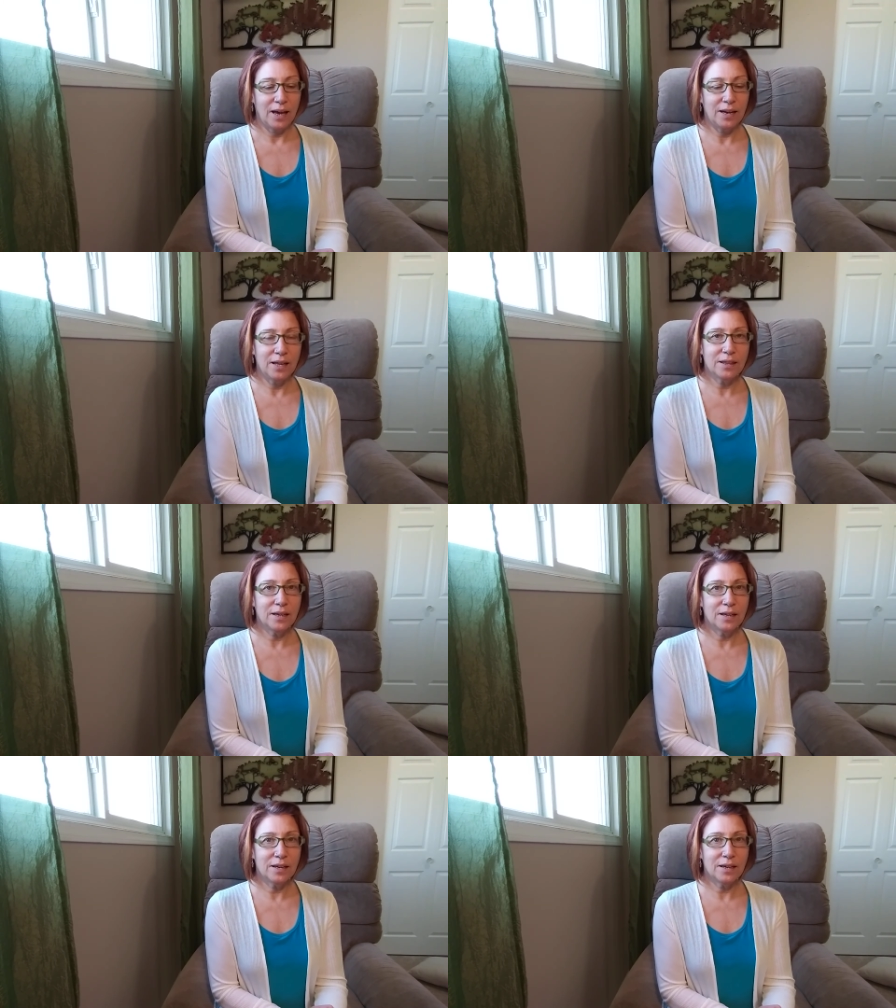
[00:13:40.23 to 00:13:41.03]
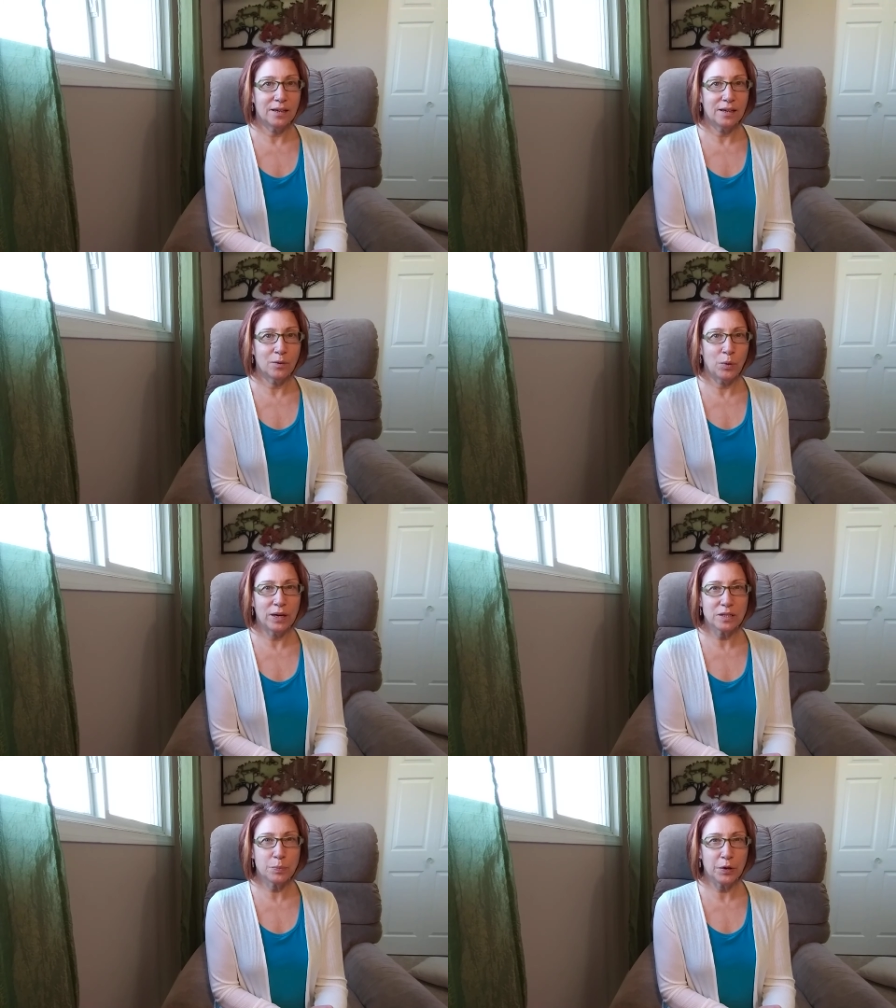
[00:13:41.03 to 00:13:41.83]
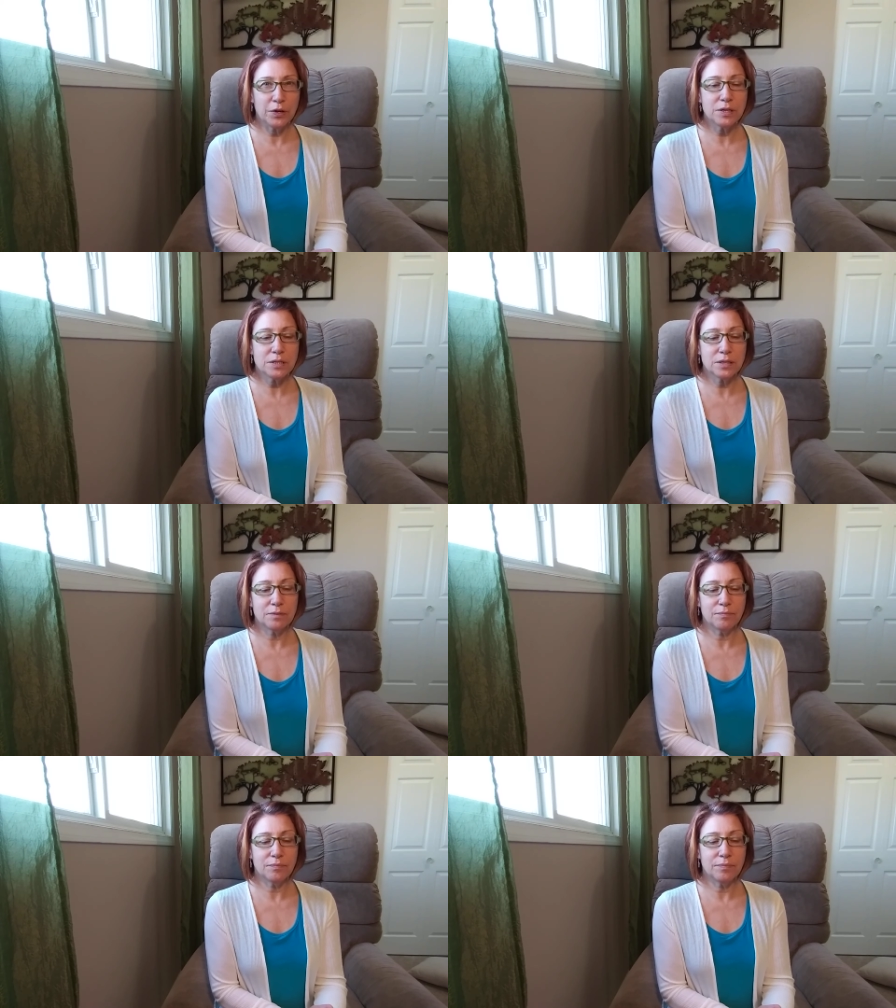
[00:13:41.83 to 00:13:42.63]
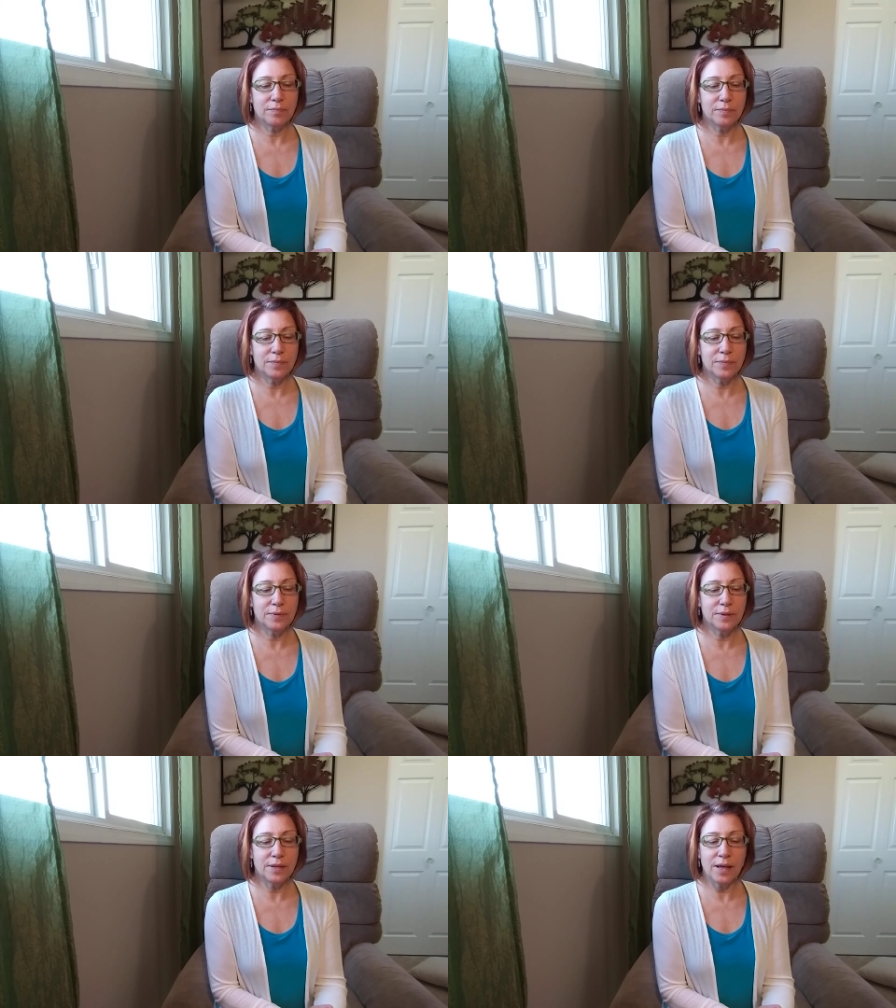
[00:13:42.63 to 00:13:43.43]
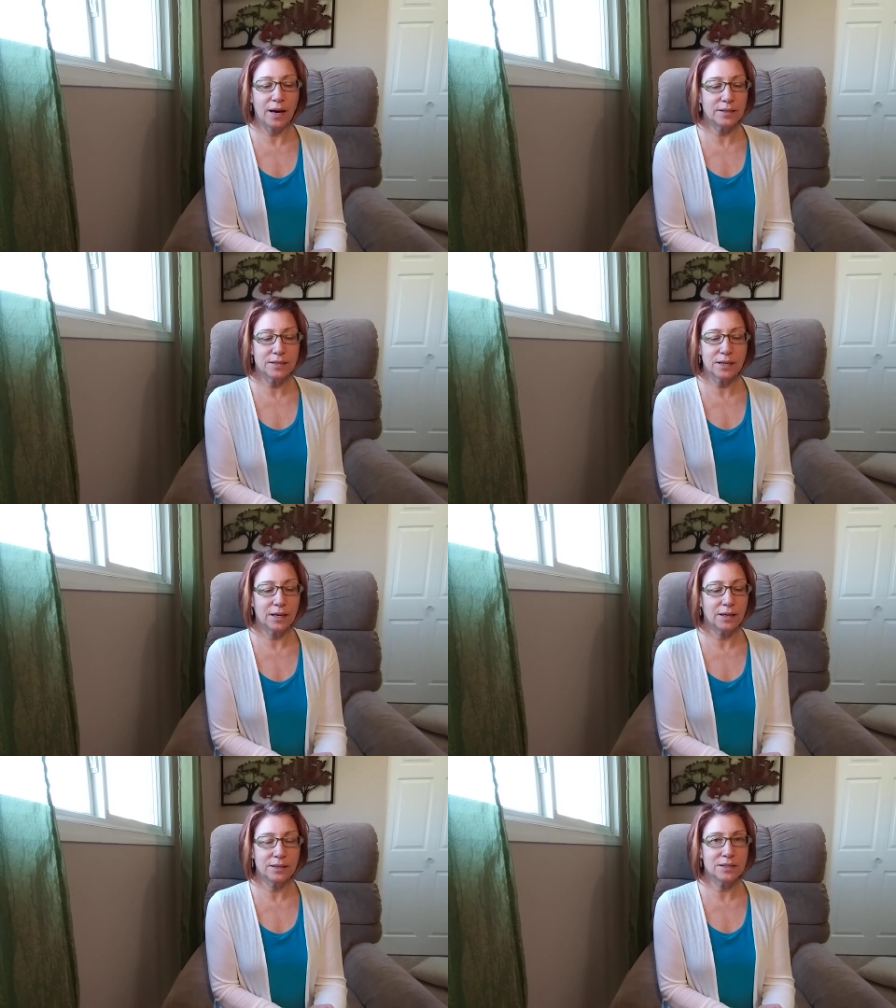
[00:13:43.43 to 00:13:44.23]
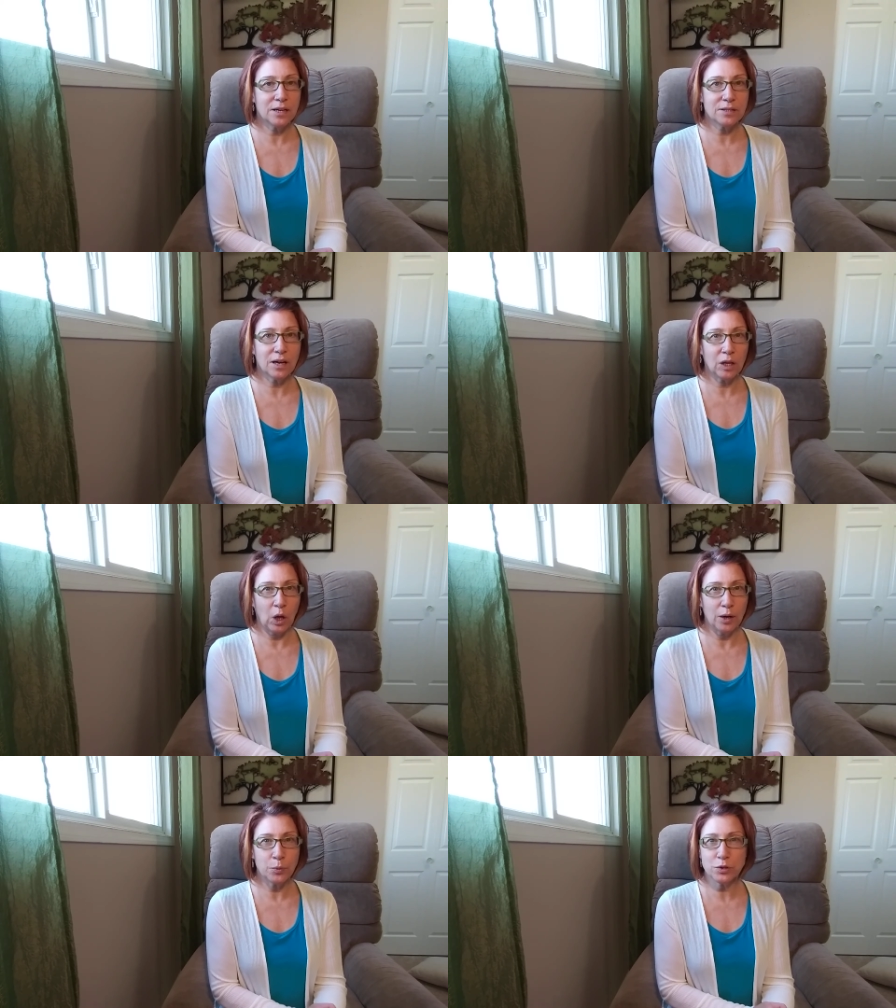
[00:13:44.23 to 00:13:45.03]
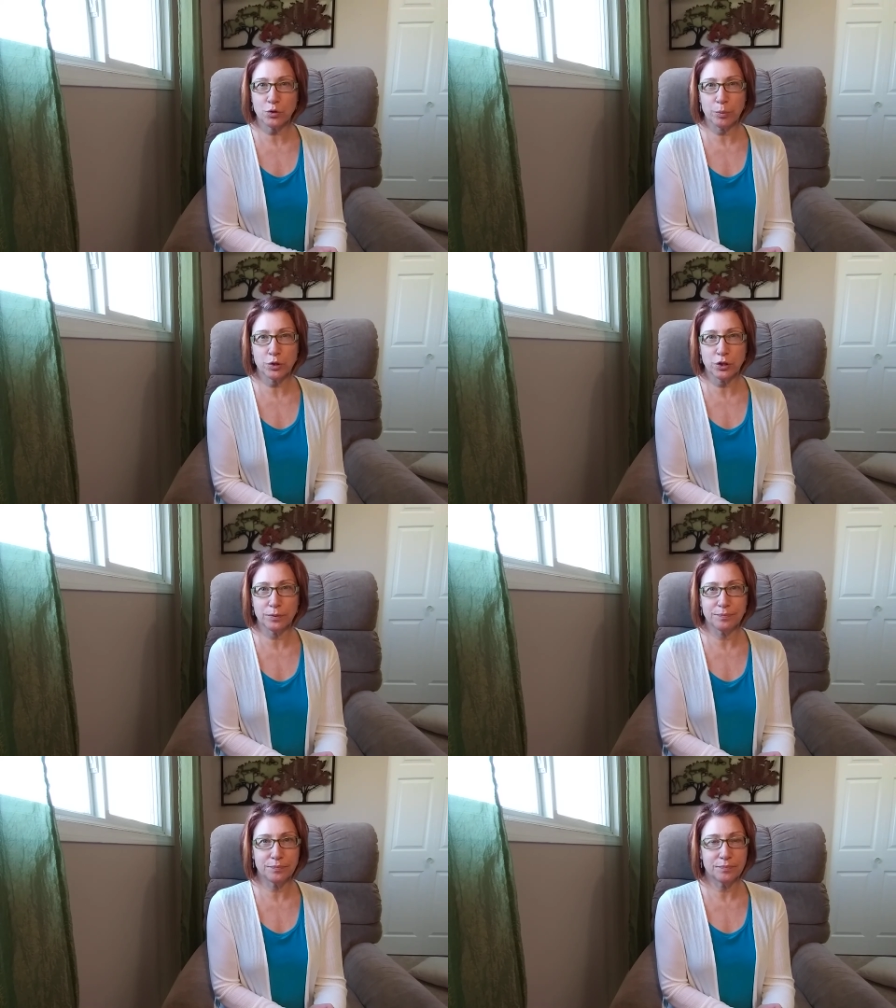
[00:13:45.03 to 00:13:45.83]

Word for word: Anything we experience that uh, doesn't align with Scripture